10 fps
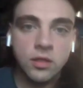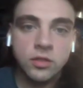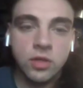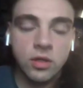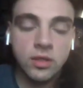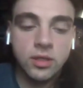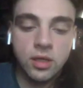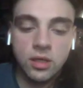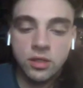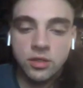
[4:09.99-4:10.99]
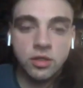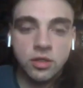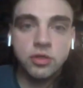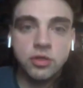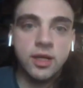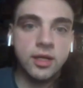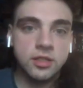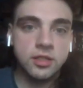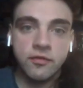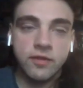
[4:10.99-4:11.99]
started training and
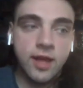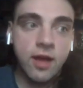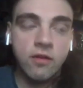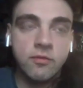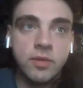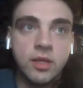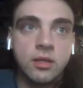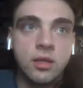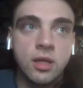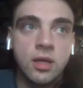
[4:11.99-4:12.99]
stuff. And now I've been,